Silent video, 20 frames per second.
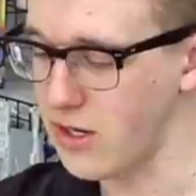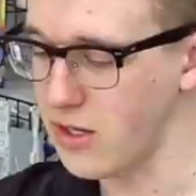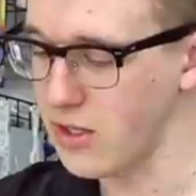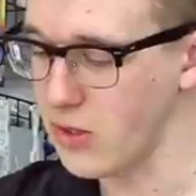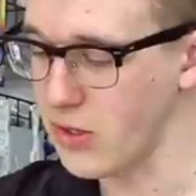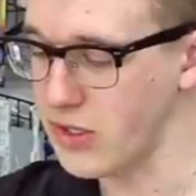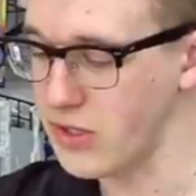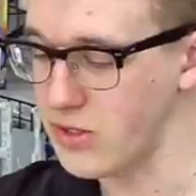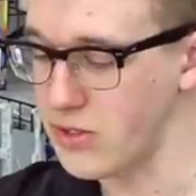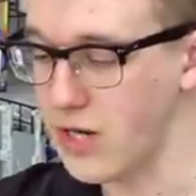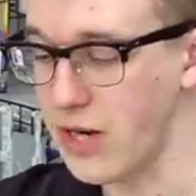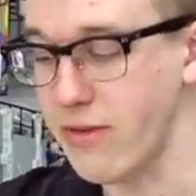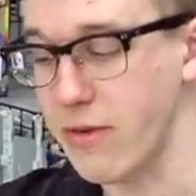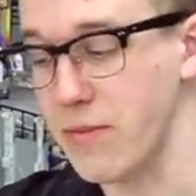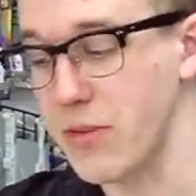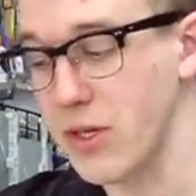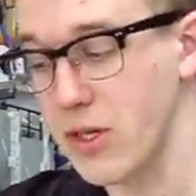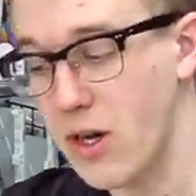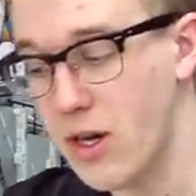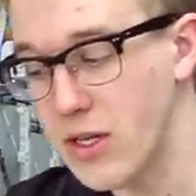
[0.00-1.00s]
are going to drive
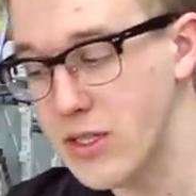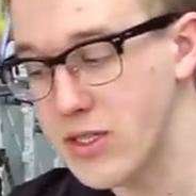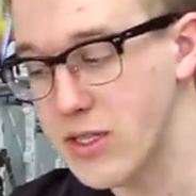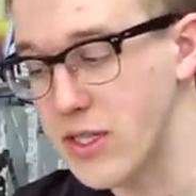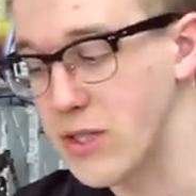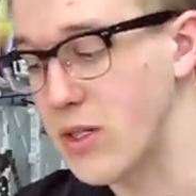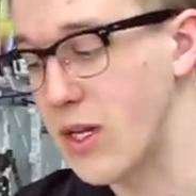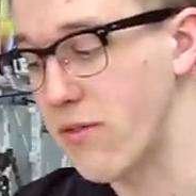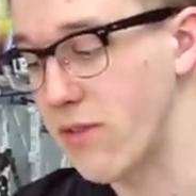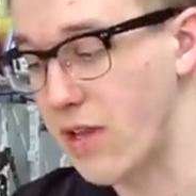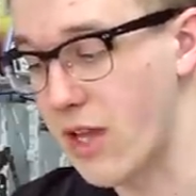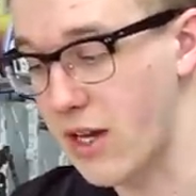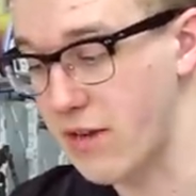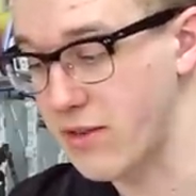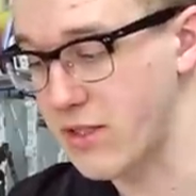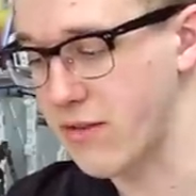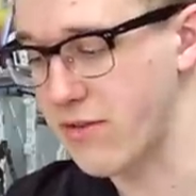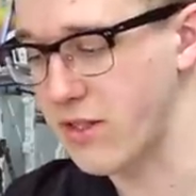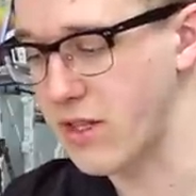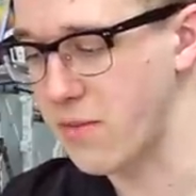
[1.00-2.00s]
up the cost as you have a lot
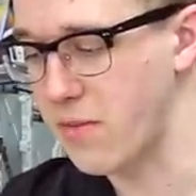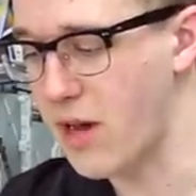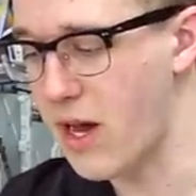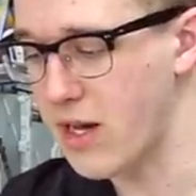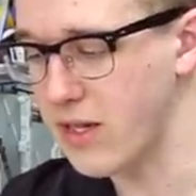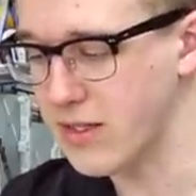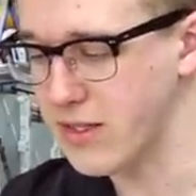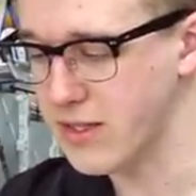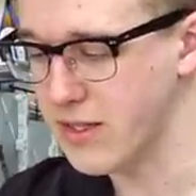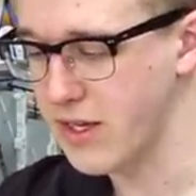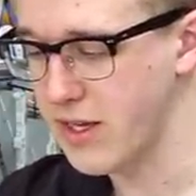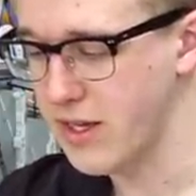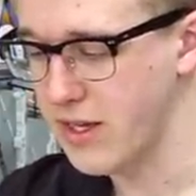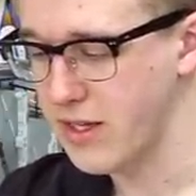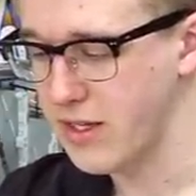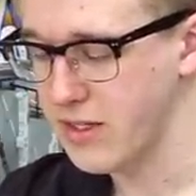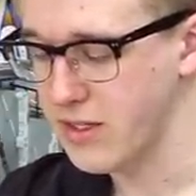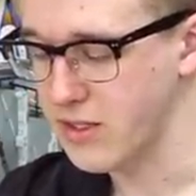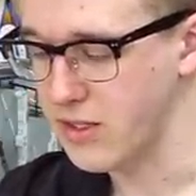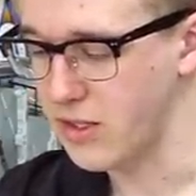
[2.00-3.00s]
of stuff in the box.
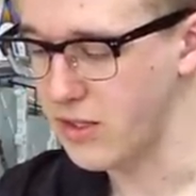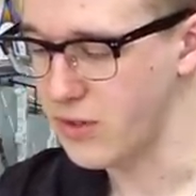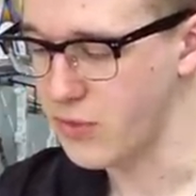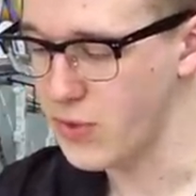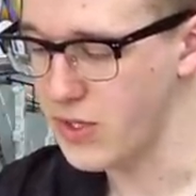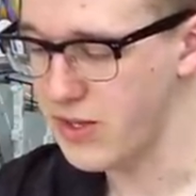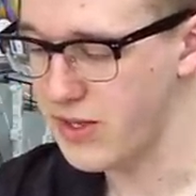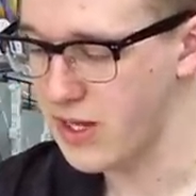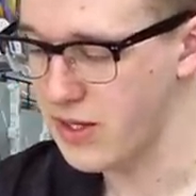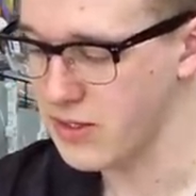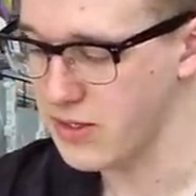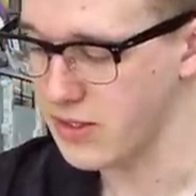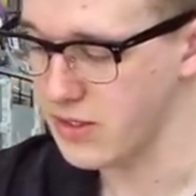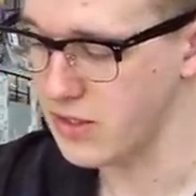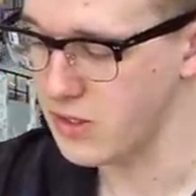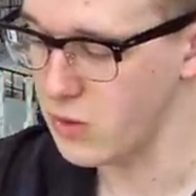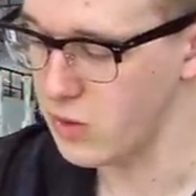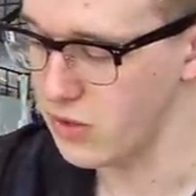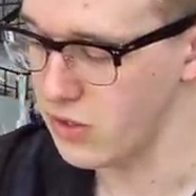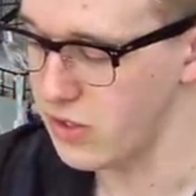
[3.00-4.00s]
So three
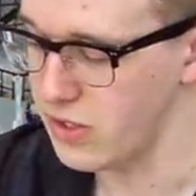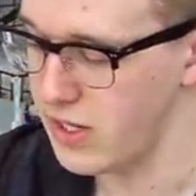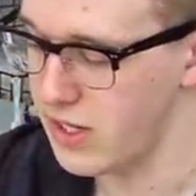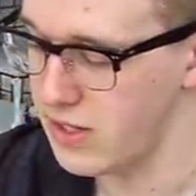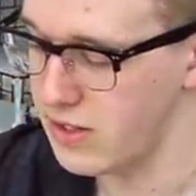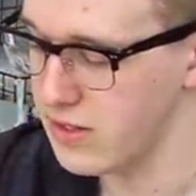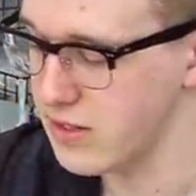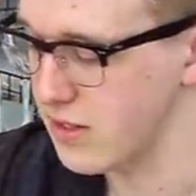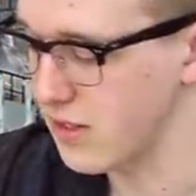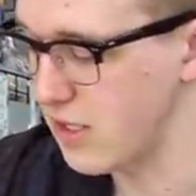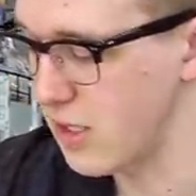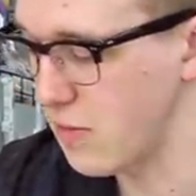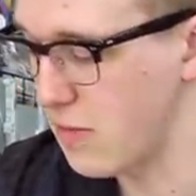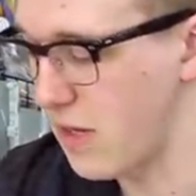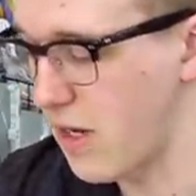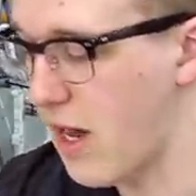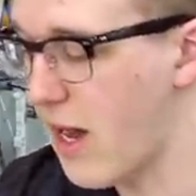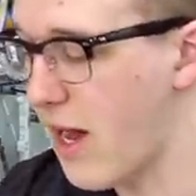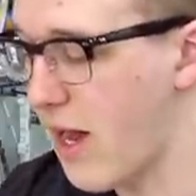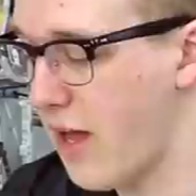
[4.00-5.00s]
thousand two hundred yen is a little
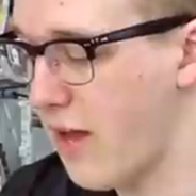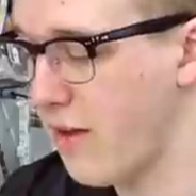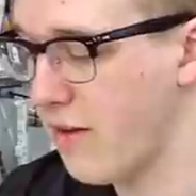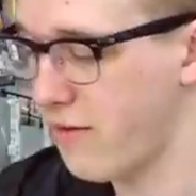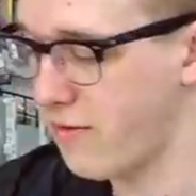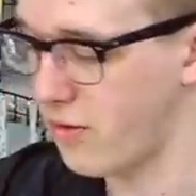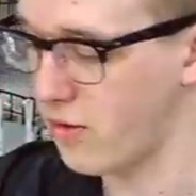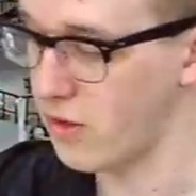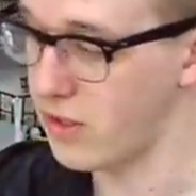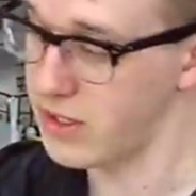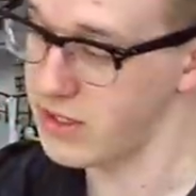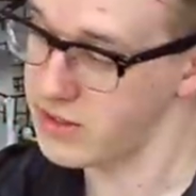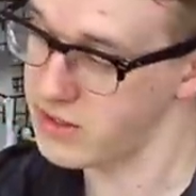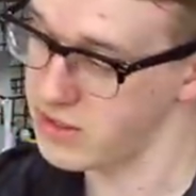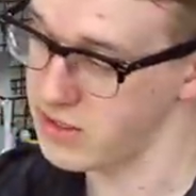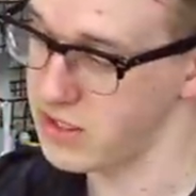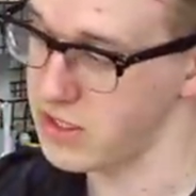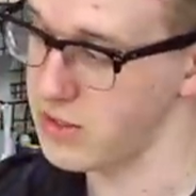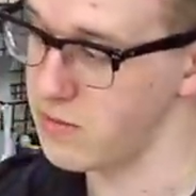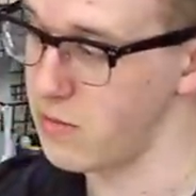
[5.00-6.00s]
bit high for a
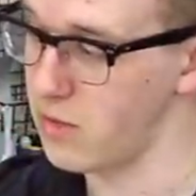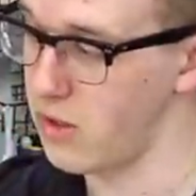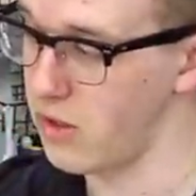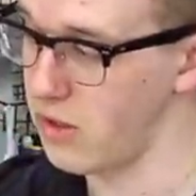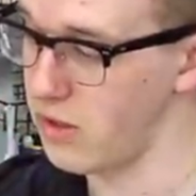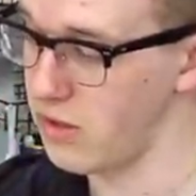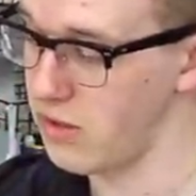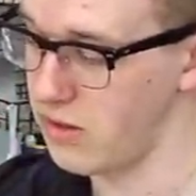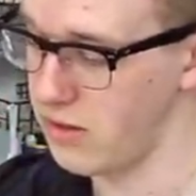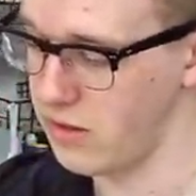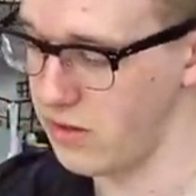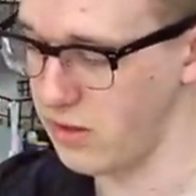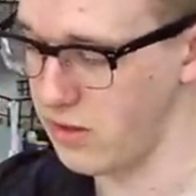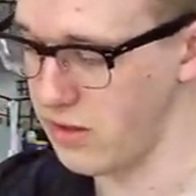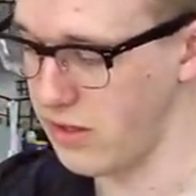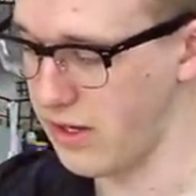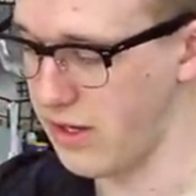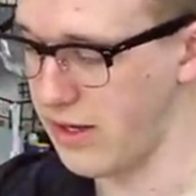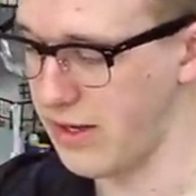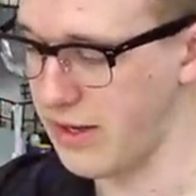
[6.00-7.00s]
just small
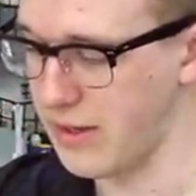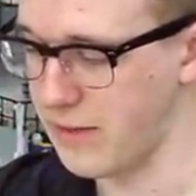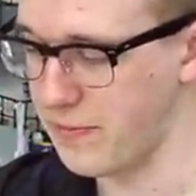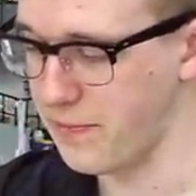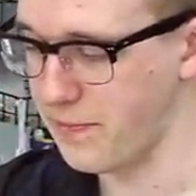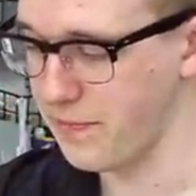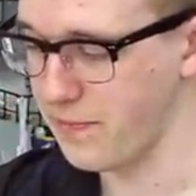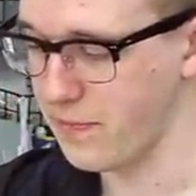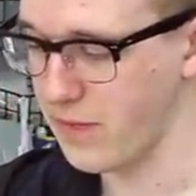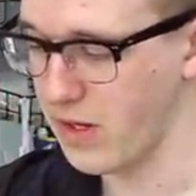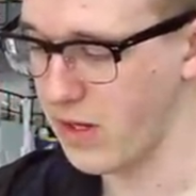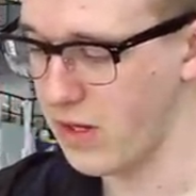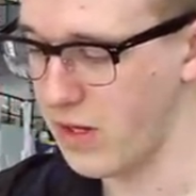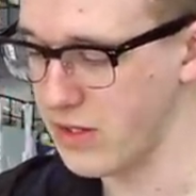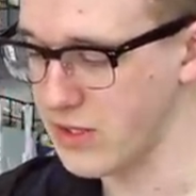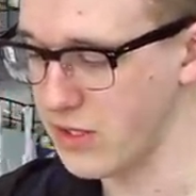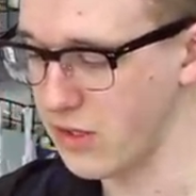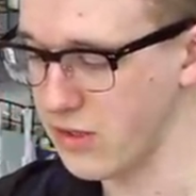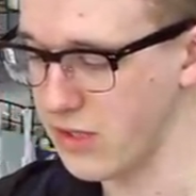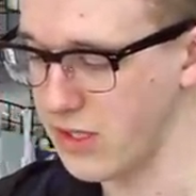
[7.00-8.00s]
little um,
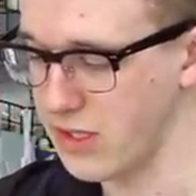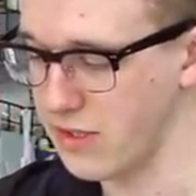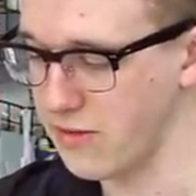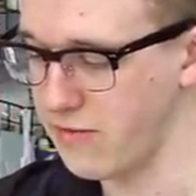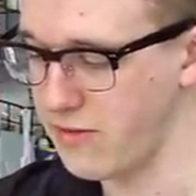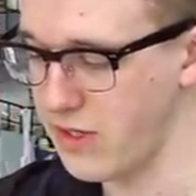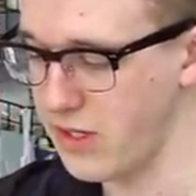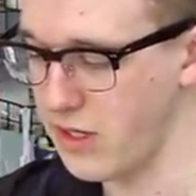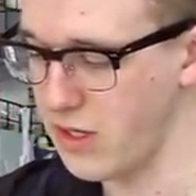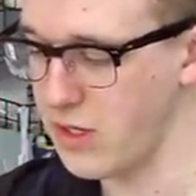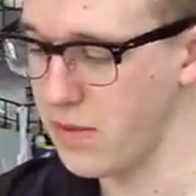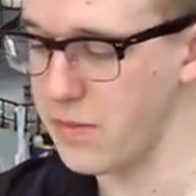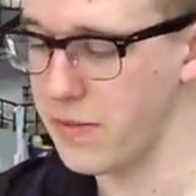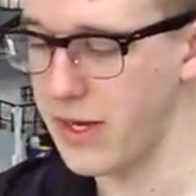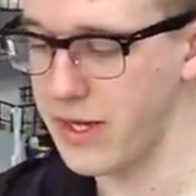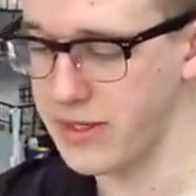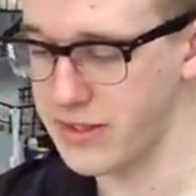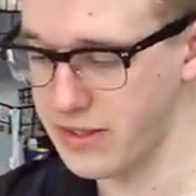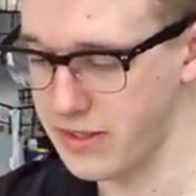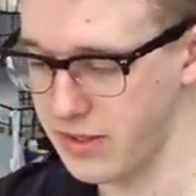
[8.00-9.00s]
Assault Kingdom figure.
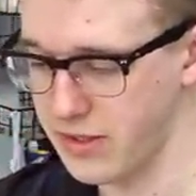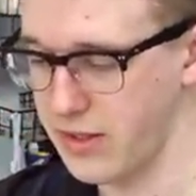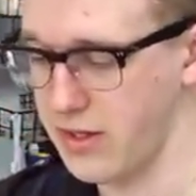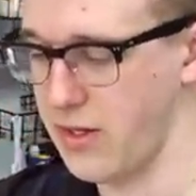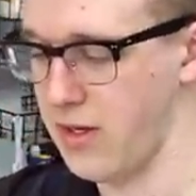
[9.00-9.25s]
But